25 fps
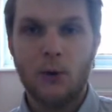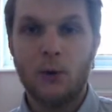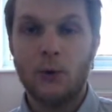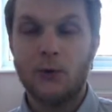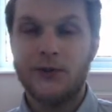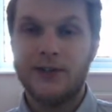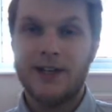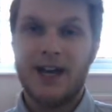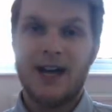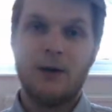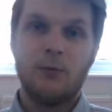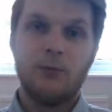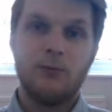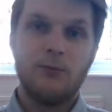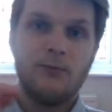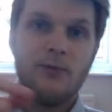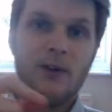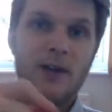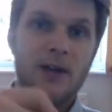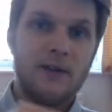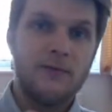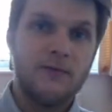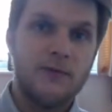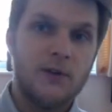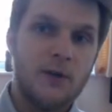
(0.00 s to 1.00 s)
or down
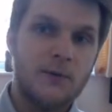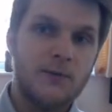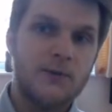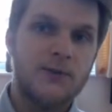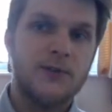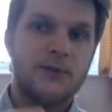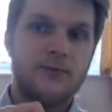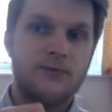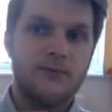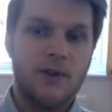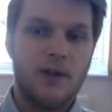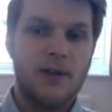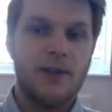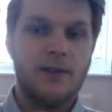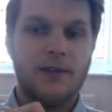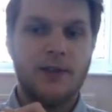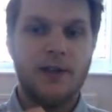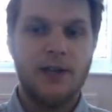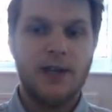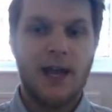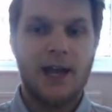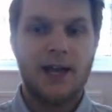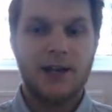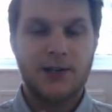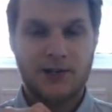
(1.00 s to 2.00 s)
5 notes to find the
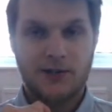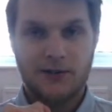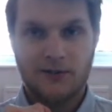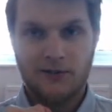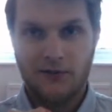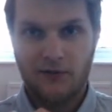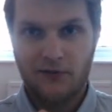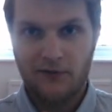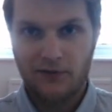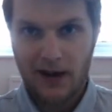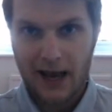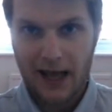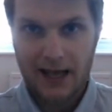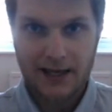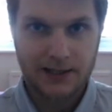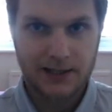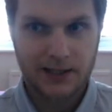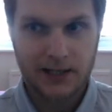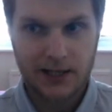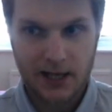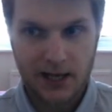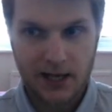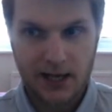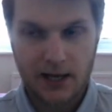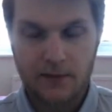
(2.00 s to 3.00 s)
next flat
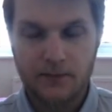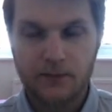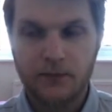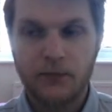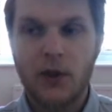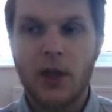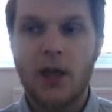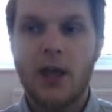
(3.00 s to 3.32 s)
key,